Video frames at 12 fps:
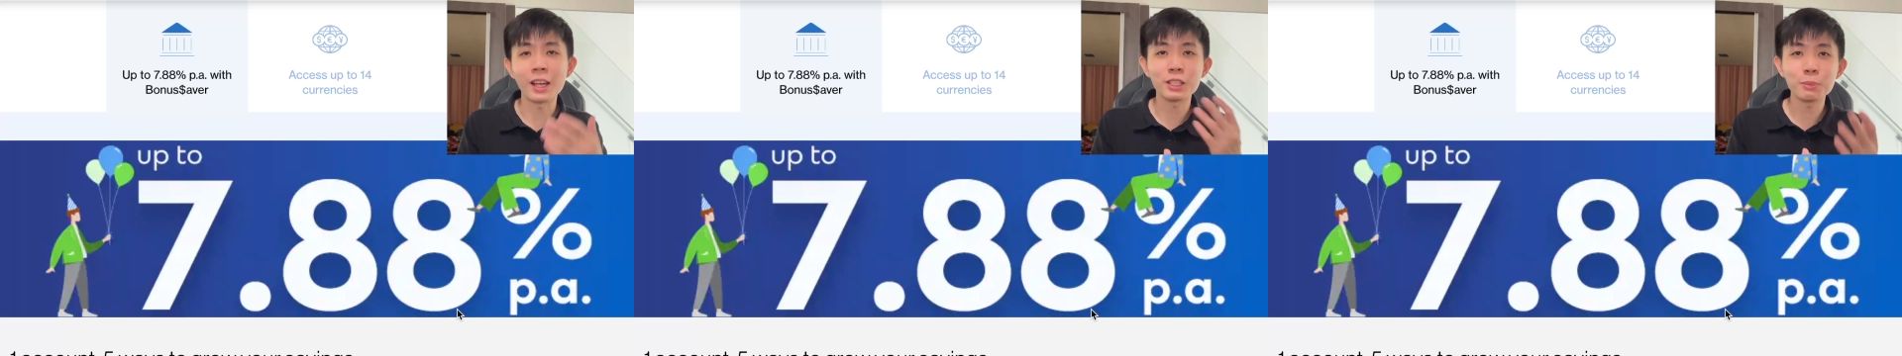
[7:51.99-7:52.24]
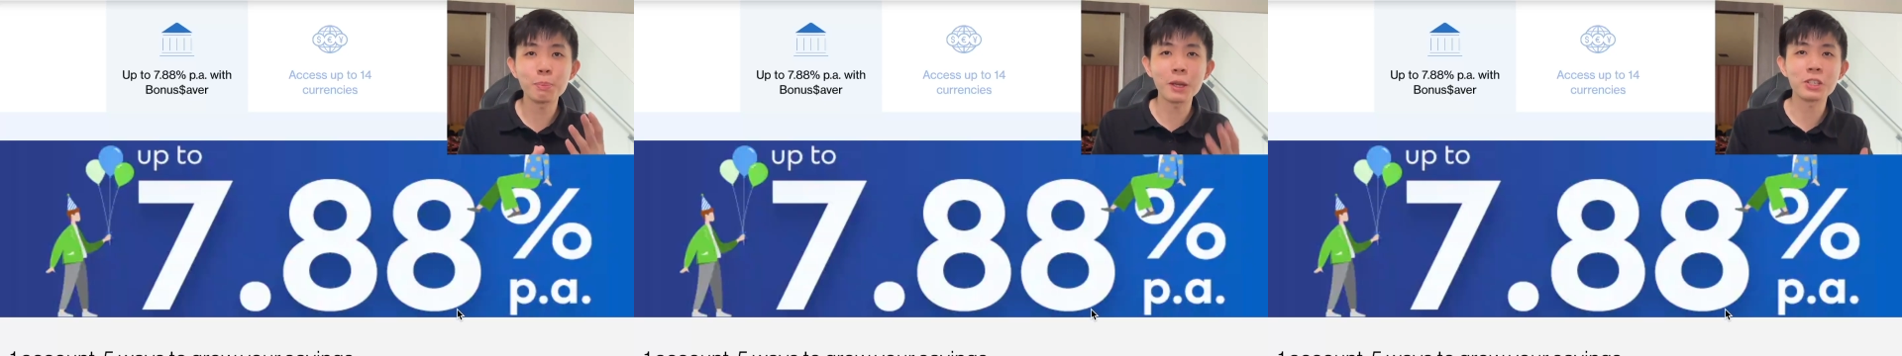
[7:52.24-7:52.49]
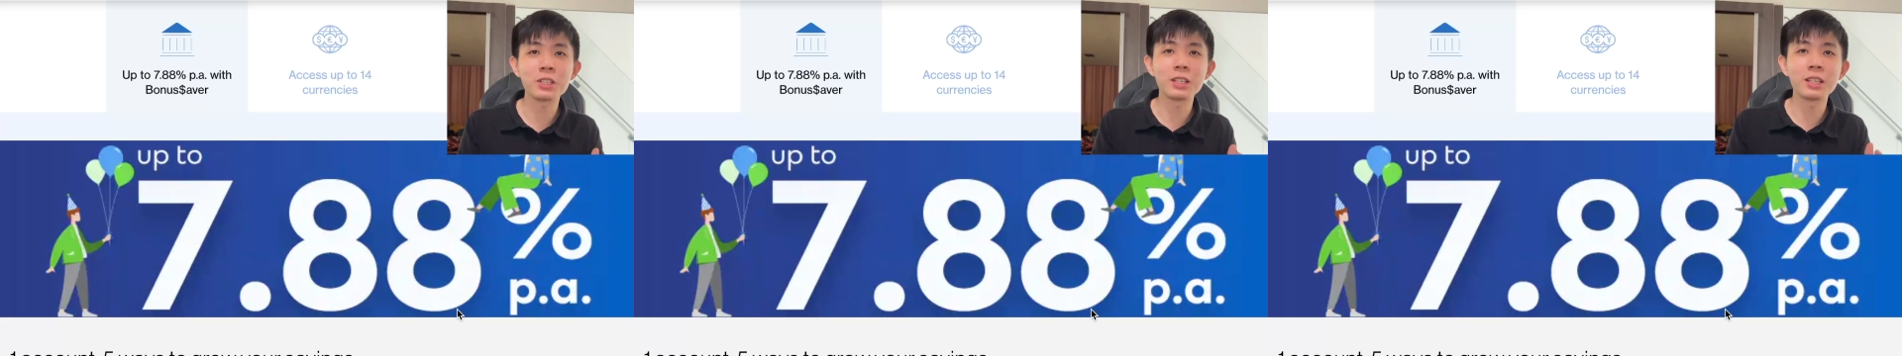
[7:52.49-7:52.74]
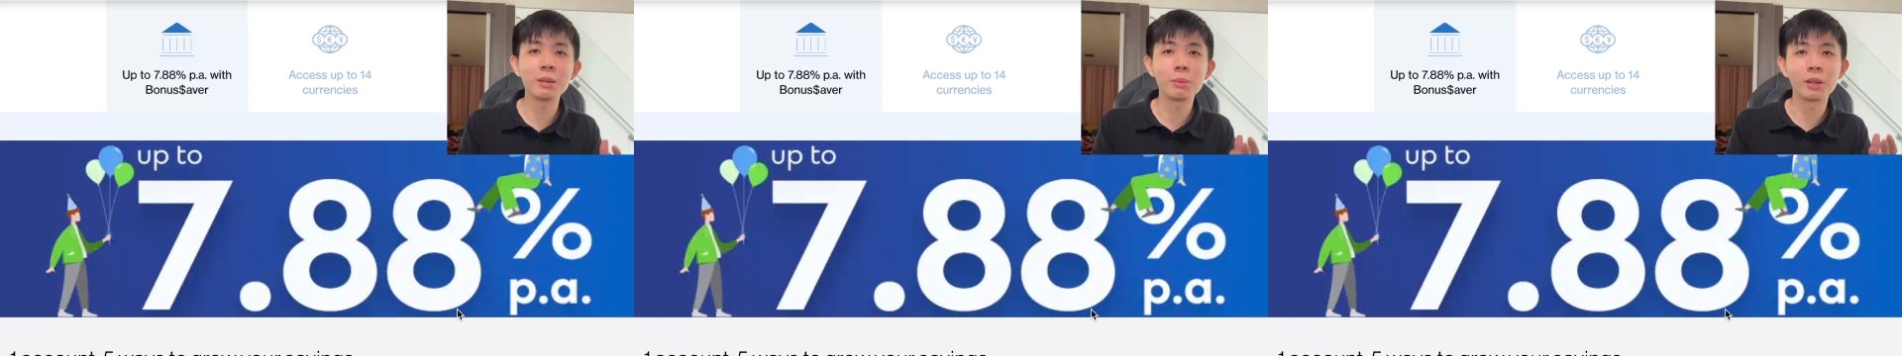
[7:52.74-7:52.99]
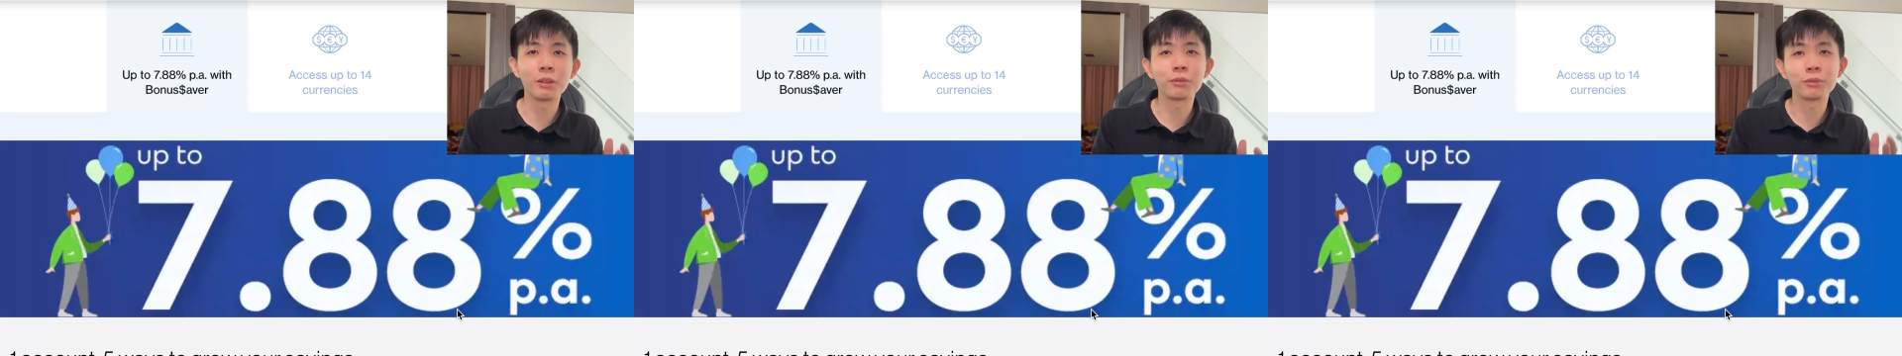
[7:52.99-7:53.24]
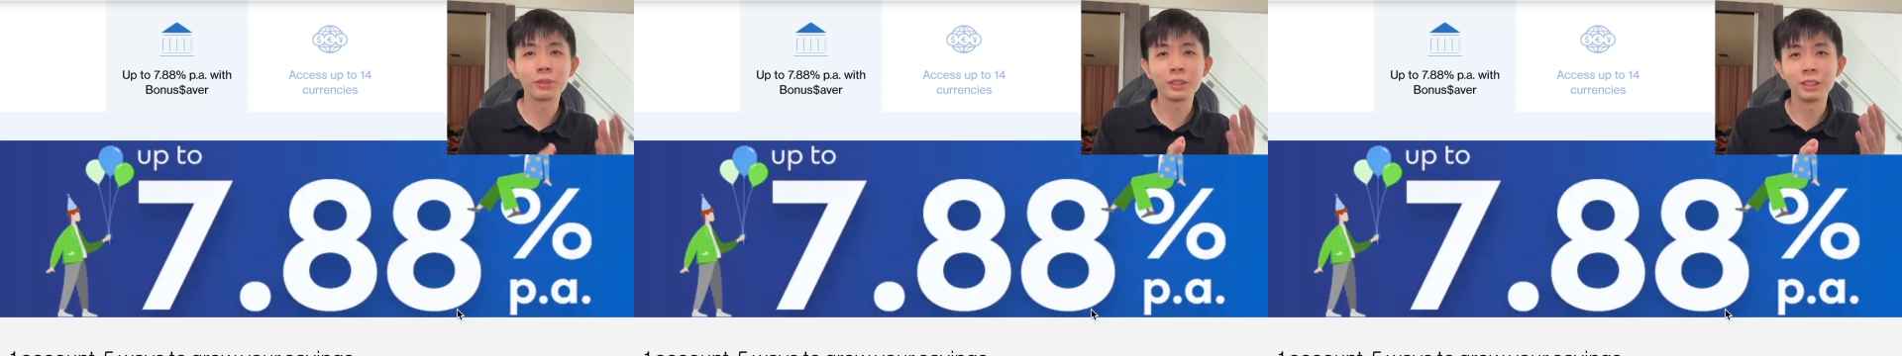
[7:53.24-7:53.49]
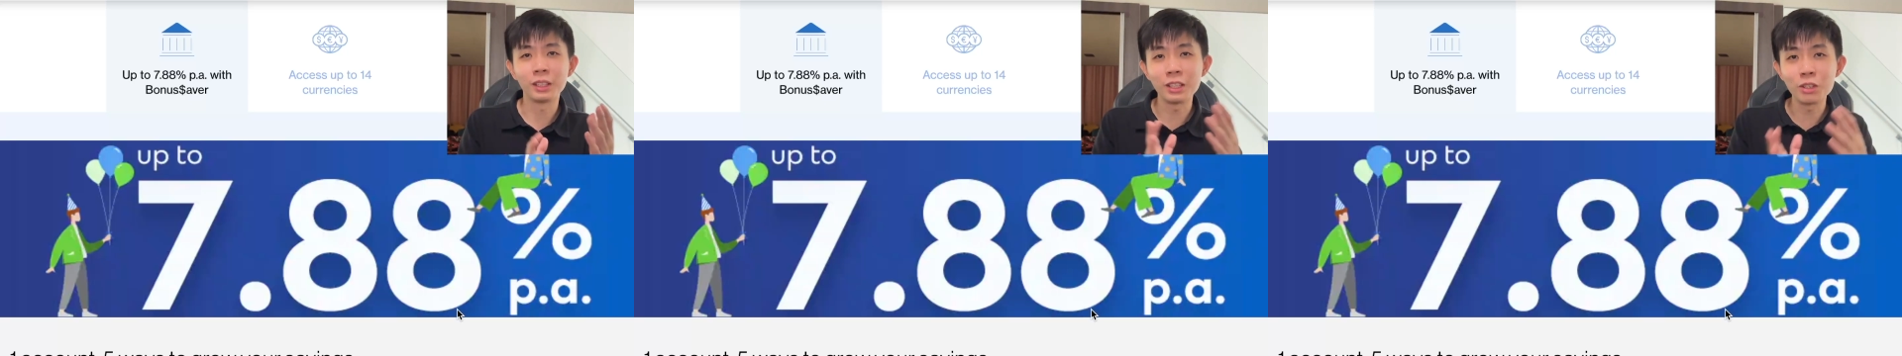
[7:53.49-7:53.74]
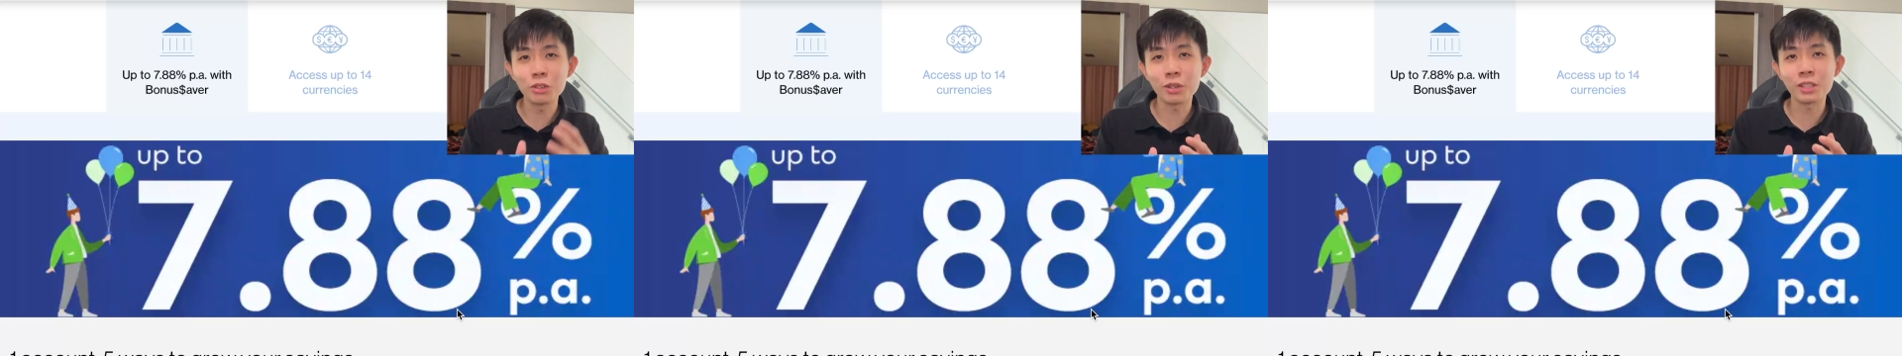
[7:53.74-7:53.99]
especially with the
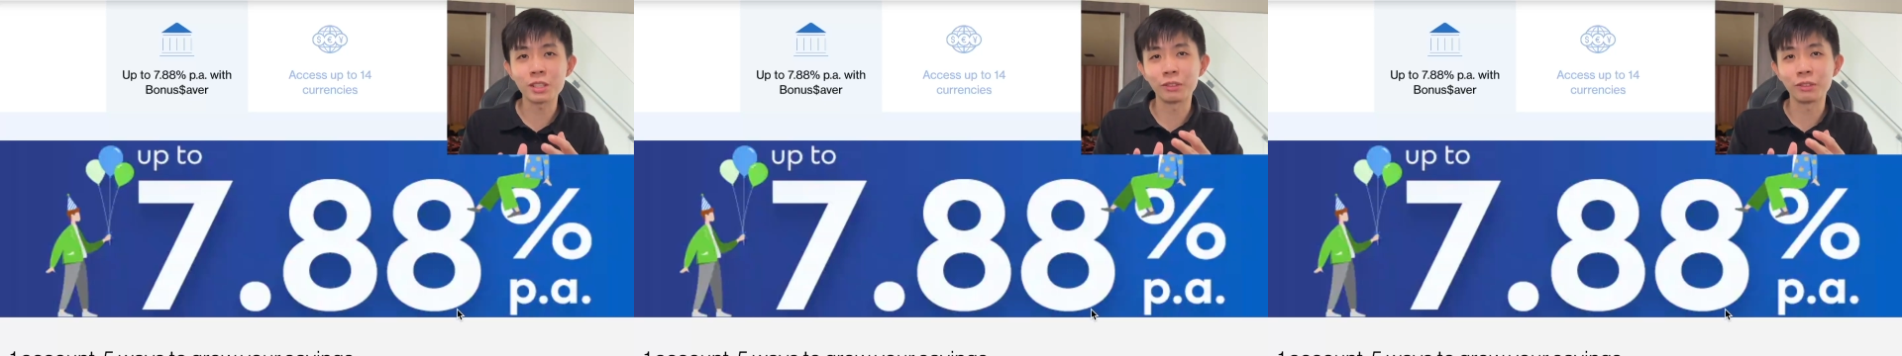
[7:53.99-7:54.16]
interest